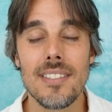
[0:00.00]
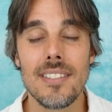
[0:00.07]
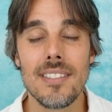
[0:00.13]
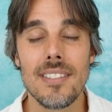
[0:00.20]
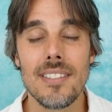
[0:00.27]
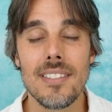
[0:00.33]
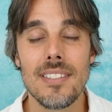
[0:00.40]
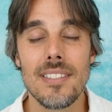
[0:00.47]

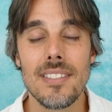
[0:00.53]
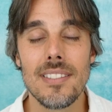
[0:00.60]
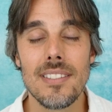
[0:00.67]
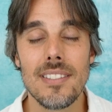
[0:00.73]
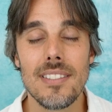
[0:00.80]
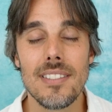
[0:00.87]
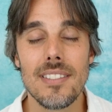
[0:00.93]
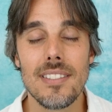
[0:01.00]

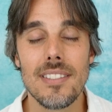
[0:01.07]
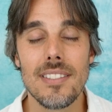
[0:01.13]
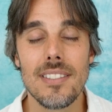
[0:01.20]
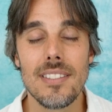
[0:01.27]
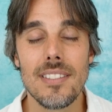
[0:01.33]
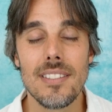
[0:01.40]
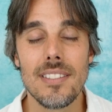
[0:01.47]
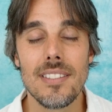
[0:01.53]

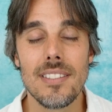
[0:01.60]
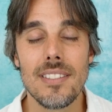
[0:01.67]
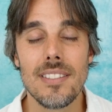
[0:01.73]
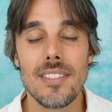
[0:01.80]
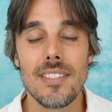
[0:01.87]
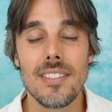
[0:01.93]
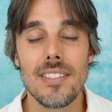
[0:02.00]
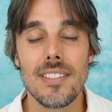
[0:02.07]

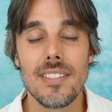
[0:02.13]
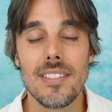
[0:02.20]
Nobody speaks.